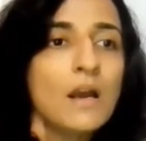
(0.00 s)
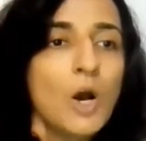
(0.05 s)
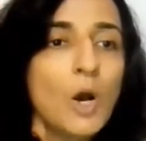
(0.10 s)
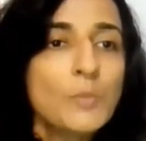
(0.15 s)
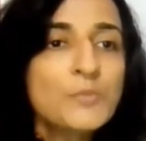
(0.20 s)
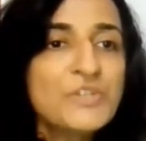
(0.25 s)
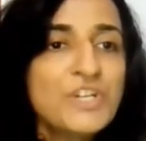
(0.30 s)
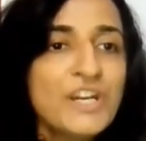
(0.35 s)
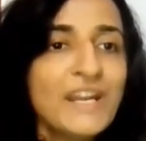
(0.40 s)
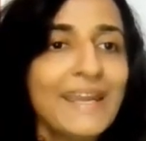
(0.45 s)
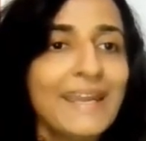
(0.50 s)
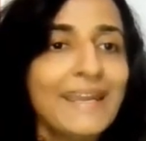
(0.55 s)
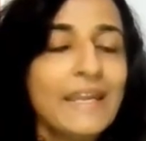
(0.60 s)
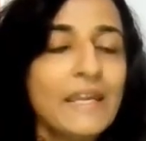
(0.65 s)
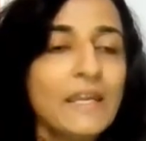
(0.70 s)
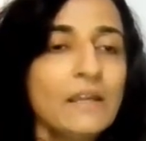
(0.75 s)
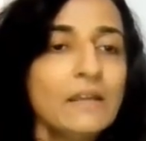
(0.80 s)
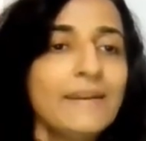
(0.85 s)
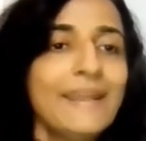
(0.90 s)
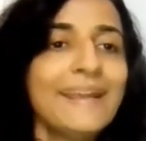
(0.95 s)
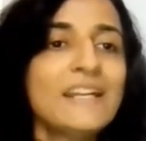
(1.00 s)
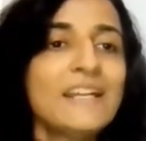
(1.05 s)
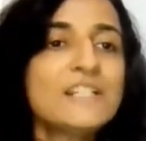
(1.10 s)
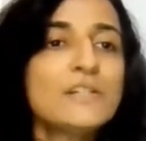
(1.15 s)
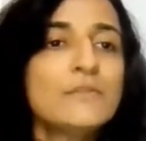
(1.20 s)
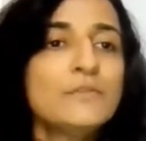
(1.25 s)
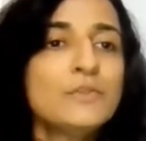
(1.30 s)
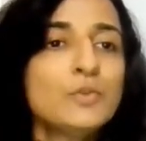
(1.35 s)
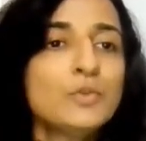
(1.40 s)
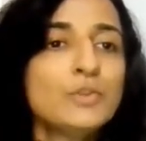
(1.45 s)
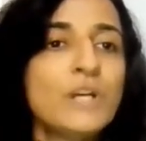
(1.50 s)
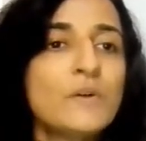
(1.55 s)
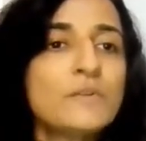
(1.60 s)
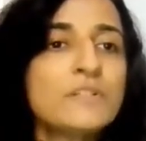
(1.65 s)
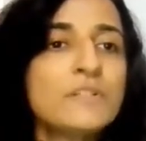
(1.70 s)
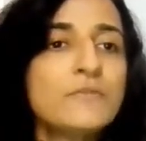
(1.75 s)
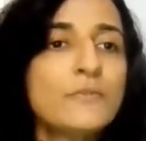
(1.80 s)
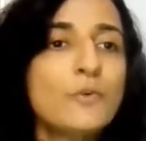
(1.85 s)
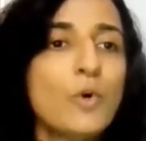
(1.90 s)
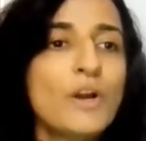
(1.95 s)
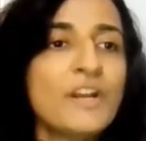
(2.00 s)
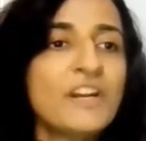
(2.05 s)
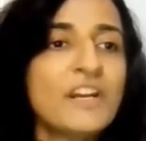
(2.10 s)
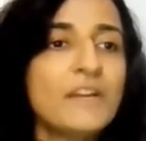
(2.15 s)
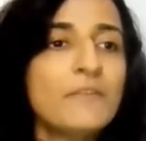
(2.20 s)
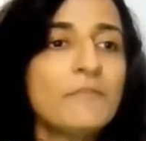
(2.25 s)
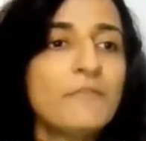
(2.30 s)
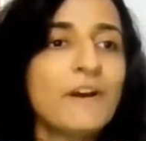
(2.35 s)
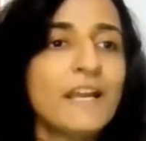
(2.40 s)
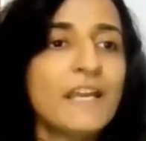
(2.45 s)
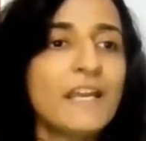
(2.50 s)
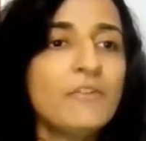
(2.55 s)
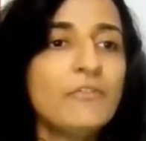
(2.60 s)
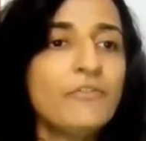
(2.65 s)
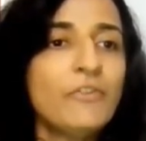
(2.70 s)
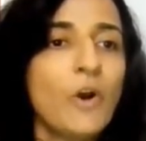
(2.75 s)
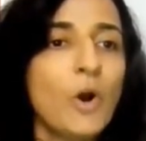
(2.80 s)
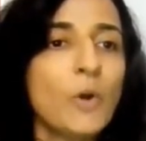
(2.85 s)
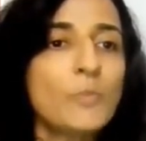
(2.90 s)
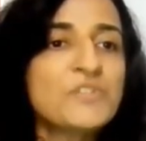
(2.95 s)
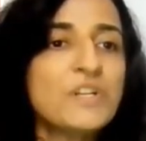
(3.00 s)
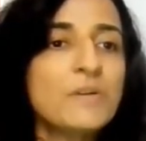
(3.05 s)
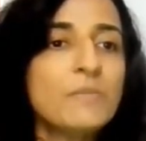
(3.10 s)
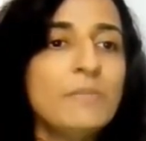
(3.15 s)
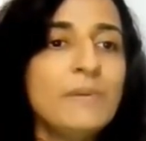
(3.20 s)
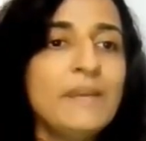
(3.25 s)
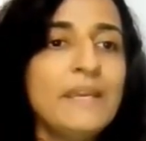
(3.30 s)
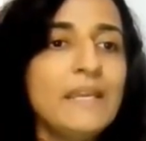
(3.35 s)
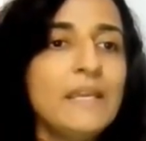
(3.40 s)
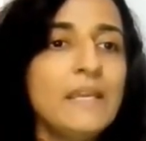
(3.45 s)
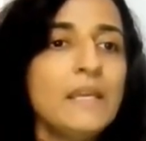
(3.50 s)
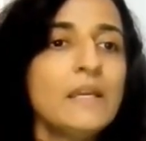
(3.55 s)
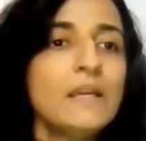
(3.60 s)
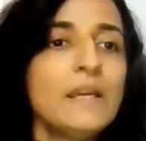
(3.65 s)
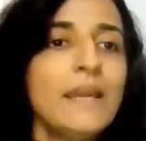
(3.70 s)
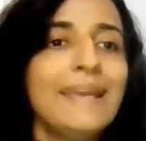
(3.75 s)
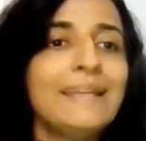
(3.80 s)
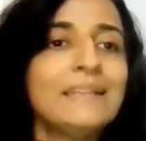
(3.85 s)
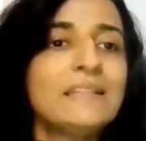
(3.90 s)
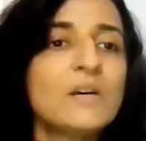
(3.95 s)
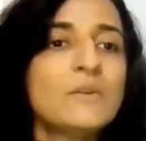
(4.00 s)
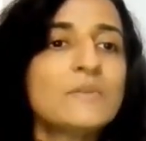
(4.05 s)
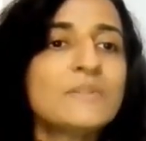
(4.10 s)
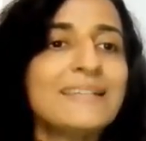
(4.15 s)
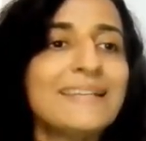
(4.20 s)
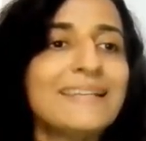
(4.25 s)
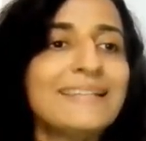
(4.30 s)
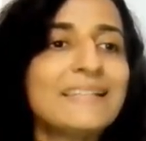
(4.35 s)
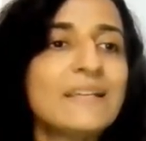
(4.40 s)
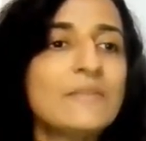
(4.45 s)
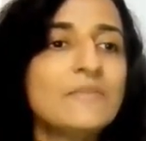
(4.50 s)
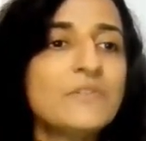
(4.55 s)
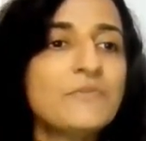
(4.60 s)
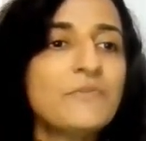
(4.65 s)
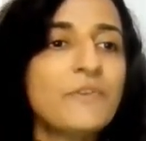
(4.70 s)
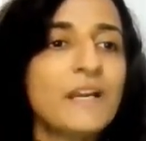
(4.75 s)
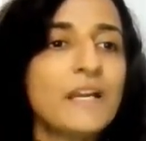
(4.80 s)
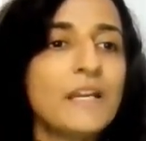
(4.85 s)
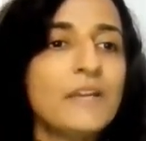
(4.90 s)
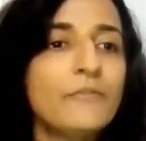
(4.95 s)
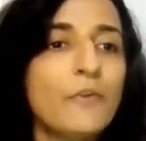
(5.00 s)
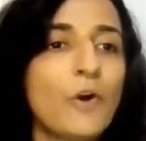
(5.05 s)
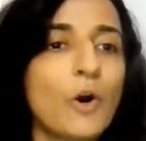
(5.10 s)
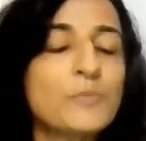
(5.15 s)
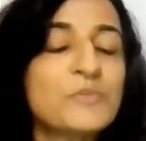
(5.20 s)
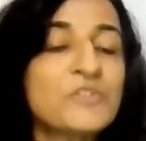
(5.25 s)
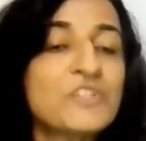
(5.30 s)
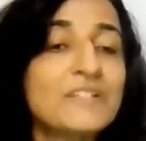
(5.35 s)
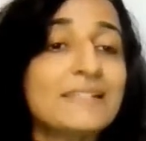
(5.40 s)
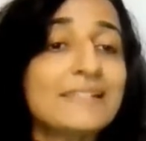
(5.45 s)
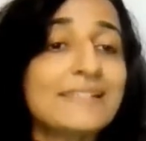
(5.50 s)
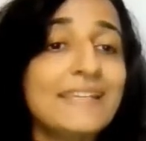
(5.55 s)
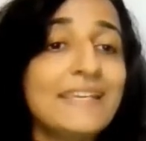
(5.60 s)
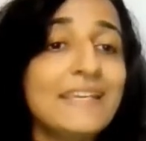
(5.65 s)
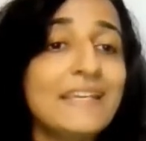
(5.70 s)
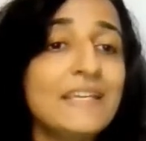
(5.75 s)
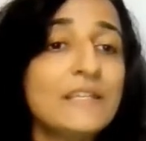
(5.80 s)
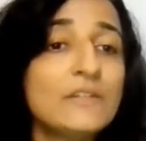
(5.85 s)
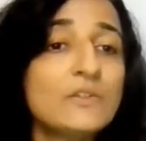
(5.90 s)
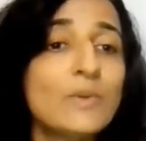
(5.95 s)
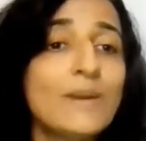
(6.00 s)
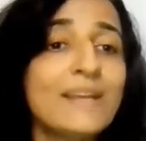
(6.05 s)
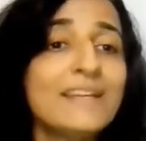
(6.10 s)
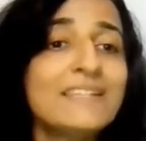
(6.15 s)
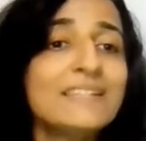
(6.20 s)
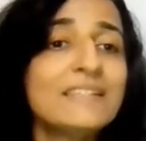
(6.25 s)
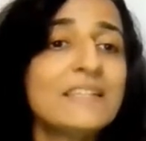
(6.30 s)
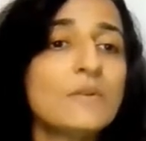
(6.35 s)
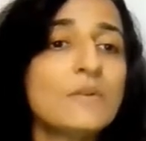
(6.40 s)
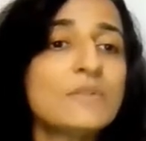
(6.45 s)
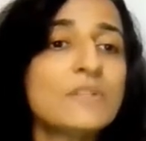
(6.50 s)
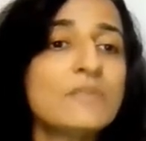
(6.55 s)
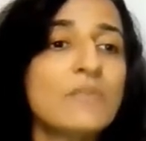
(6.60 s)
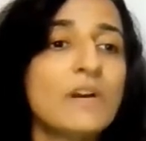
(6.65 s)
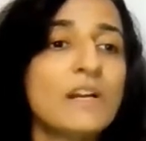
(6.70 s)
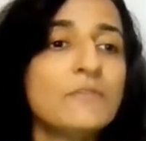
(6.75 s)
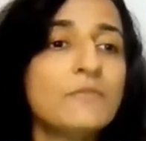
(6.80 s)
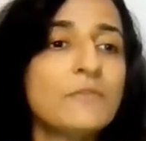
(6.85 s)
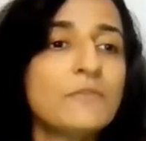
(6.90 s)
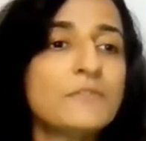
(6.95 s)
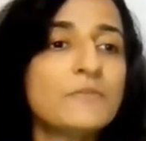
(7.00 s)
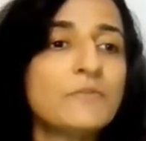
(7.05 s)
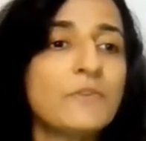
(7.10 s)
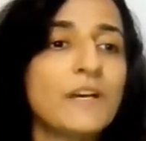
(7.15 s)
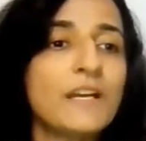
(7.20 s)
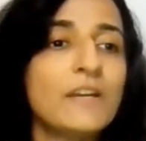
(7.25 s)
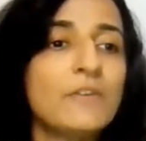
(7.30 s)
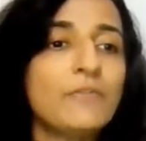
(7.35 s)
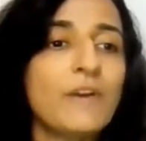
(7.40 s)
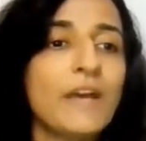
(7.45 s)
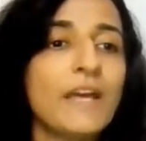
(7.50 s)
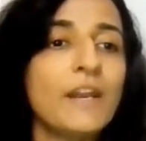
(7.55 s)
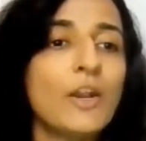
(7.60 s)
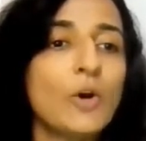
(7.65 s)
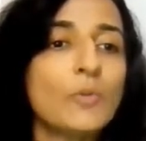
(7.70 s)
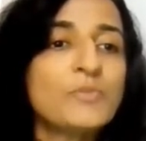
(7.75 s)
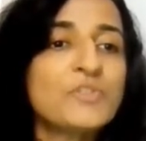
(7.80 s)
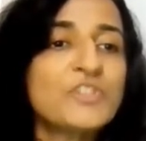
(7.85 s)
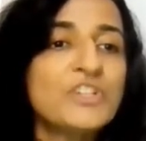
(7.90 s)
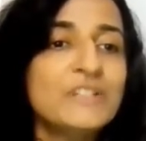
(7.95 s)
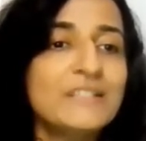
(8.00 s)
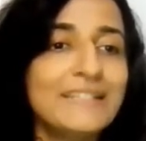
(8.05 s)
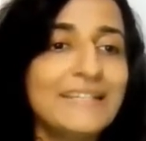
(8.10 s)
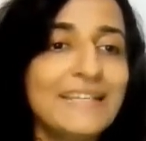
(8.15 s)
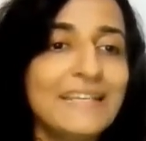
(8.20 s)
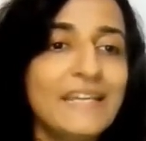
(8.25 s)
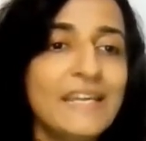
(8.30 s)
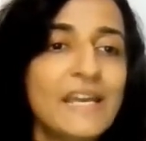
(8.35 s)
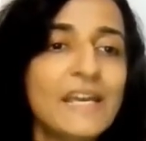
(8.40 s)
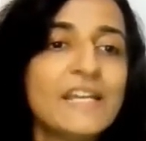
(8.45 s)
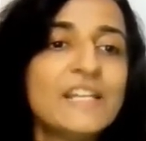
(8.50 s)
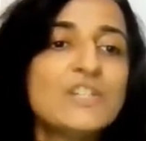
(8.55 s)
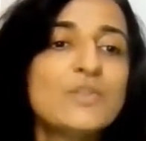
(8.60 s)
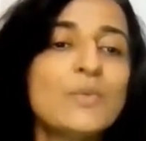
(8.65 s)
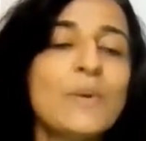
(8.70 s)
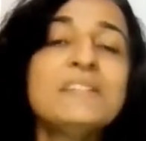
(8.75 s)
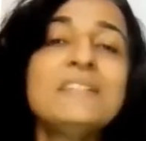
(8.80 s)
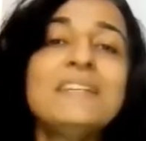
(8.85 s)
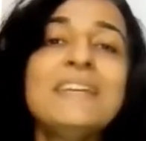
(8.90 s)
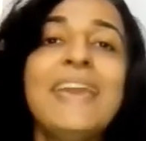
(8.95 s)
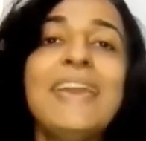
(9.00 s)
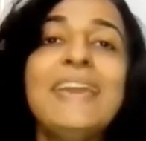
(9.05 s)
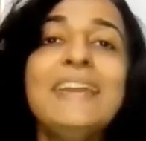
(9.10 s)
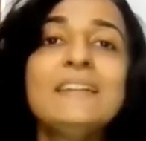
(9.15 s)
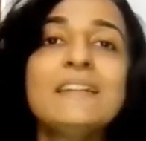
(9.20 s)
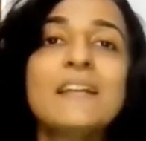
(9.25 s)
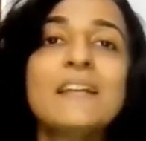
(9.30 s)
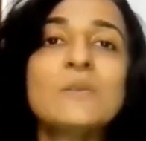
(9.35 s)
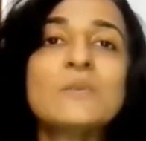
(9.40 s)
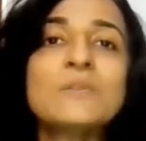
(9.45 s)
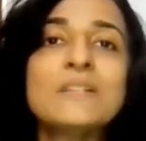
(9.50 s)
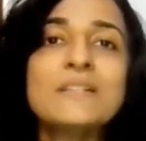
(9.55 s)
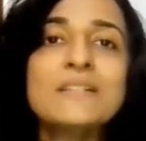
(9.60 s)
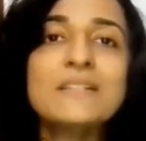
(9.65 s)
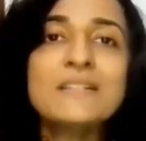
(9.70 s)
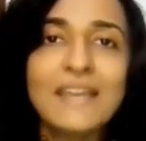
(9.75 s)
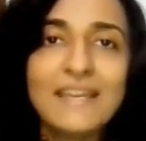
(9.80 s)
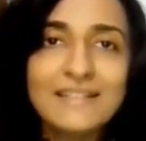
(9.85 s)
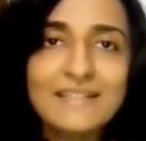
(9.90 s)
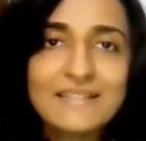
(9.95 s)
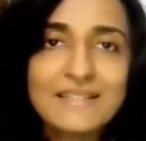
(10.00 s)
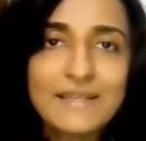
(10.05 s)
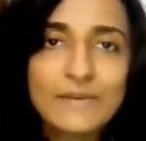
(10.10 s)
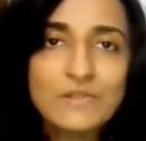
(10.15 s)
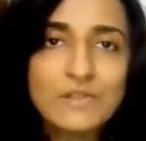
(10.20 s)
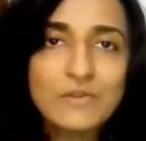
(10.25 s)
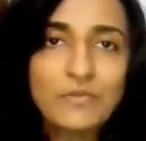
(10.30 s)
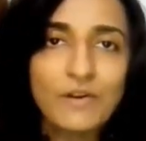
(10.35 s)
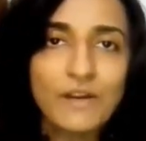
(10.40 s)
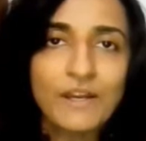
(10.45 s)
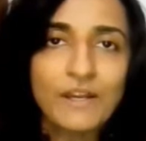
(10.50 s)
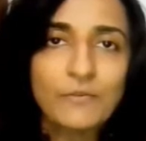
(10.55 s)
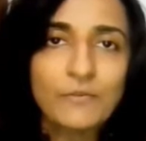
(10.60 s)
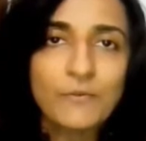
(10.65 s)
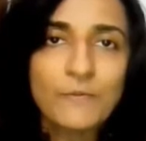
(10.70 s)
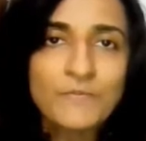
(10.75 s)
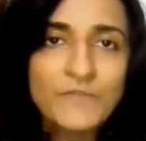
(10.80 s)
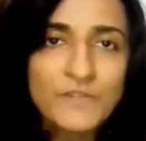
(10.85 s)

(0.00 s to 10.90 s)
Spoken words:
option A, negative 2,405, option B, 8,875, option C, 20,155, and option D, 28,875.